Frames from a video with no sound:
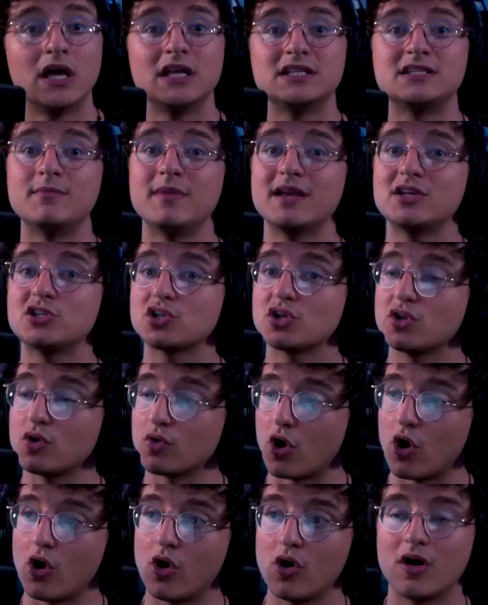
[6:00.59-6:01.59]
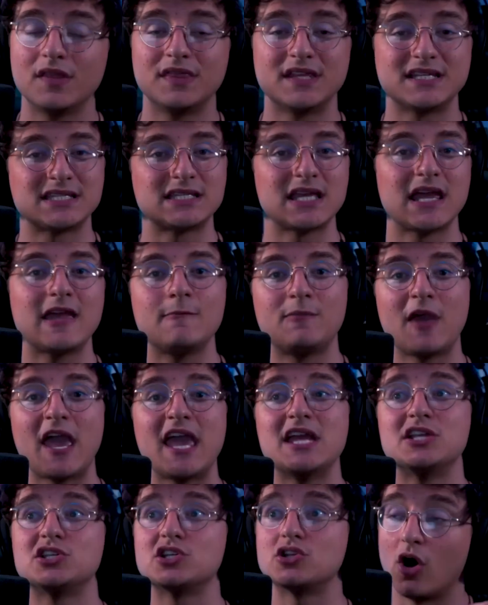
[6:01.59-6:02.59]
to make sure you're all on the same
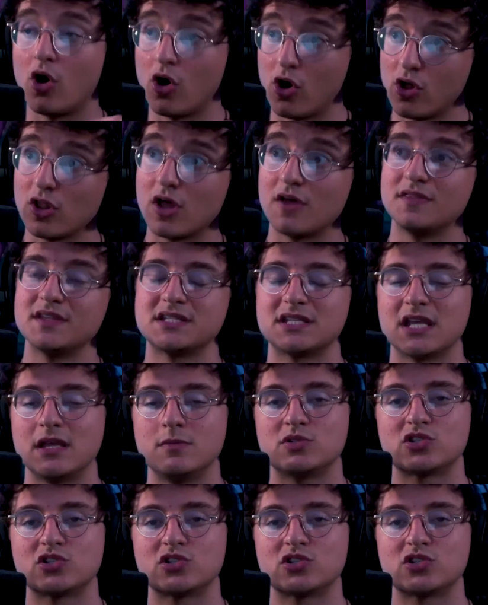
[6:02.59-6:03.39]
page and all on the same